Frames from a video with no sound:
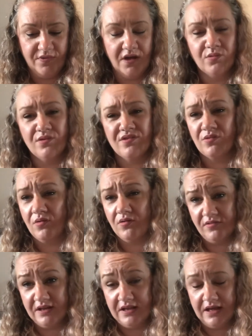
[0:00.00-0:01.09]
know it's
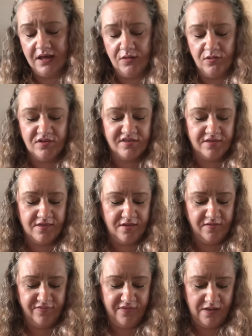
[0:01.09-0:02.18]
not the great use of
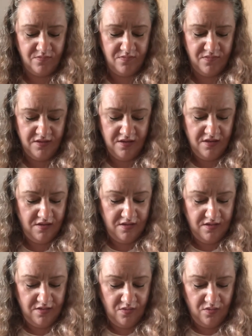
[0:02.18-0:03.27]

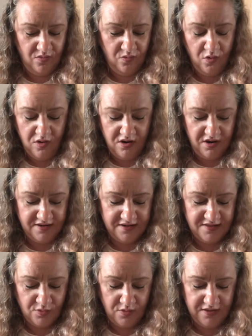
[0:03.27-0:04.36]
water and
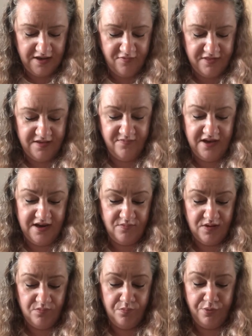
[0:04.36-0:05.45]
it's not great for the
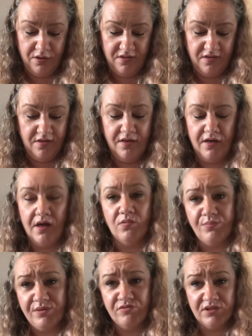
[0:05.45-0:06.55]
environment, but I would
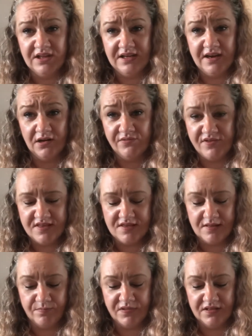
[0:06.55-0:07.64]
be really nervous of
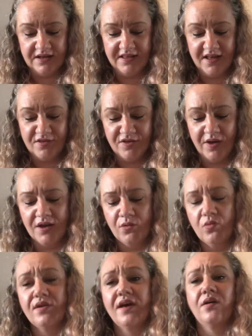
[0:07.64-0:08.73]
something like that. So I
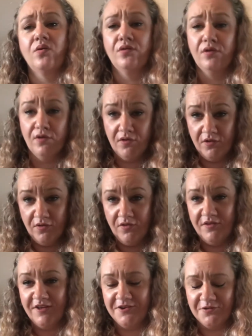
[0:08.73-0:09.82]
know now,
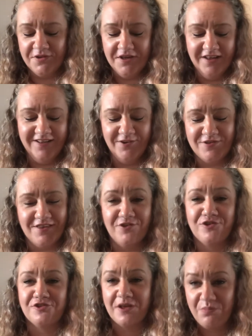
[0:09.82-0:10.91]
you know, here's a
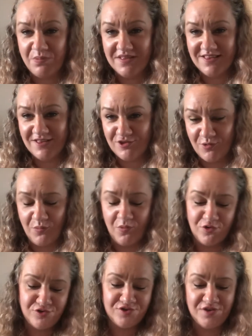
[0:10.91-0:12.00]
stripy t-shirt
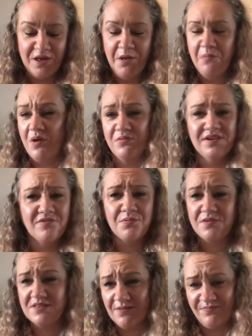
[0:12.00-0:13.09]
wash, but I would never
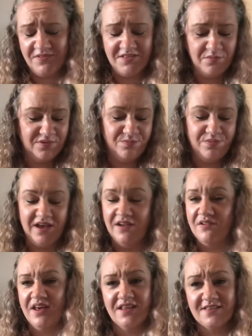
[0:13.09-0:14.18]
put something that was bright
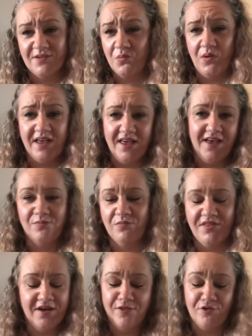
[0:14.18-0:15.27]
red and white in with
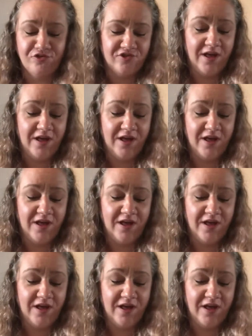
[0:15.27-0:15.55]
the other stripe.